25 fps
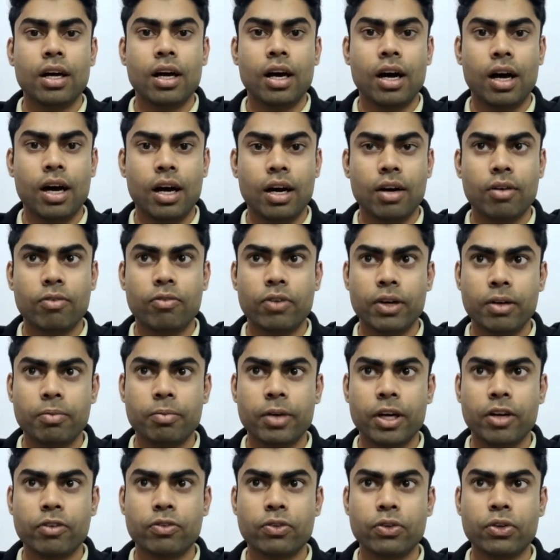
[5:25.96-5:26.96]

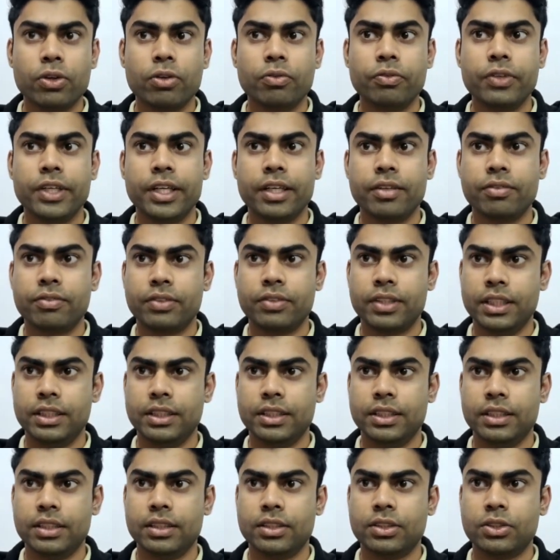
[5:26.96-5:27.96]
1/4 VF
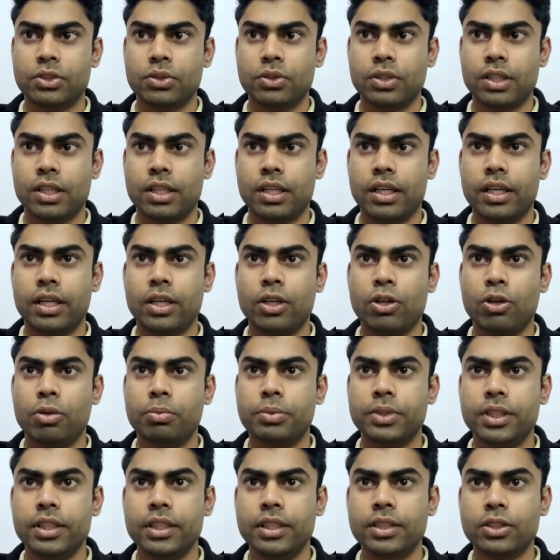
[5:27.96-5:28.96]
Kj. So the correct
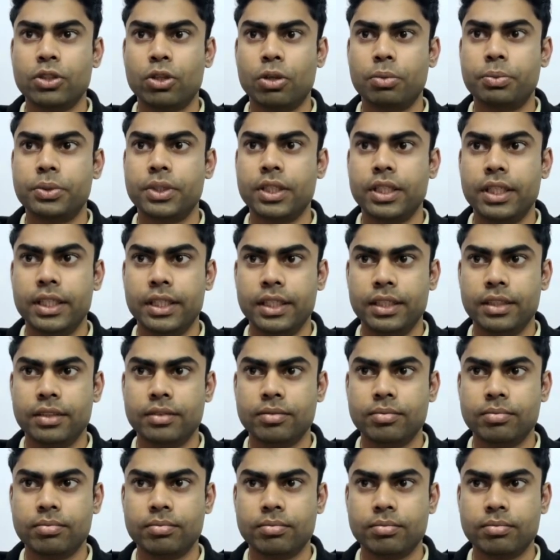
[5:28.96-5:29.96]
option is option A.
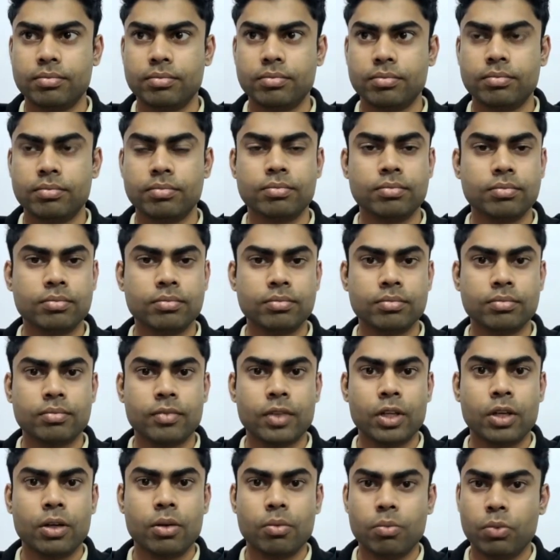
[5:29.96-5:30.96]

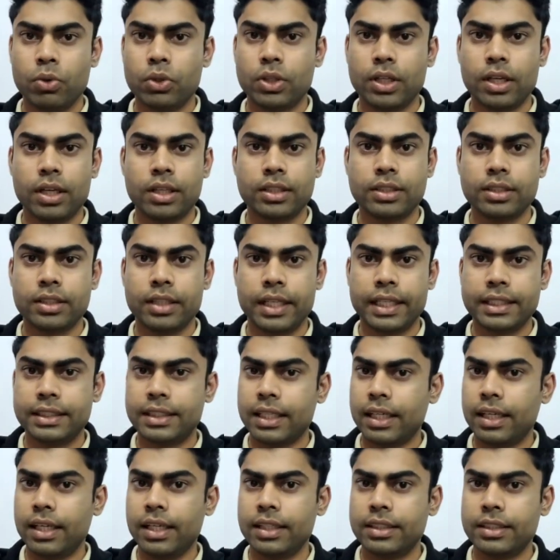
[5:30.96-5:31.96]
Both are
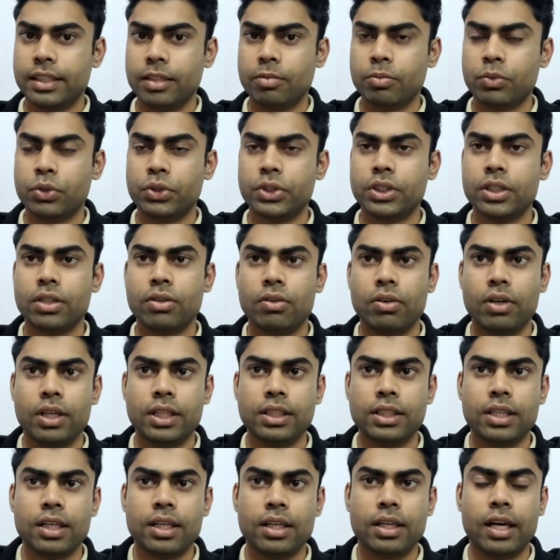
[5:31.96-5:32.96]
exactly same question, only
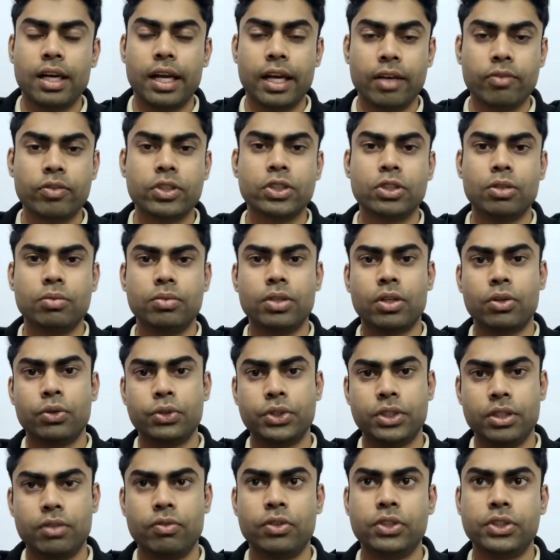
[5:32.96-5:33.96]
the language of the
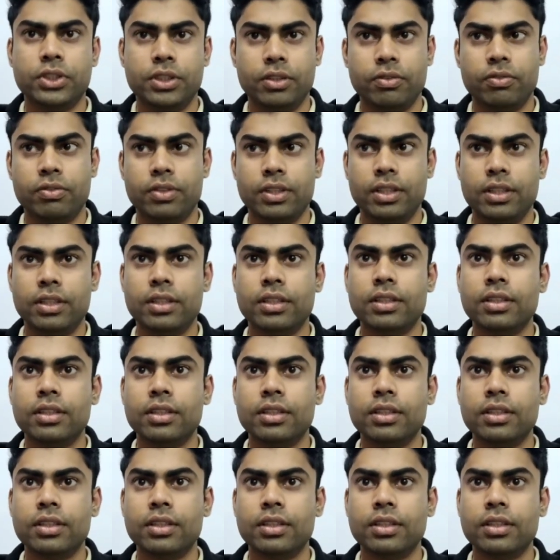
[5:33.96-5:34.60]
question was different.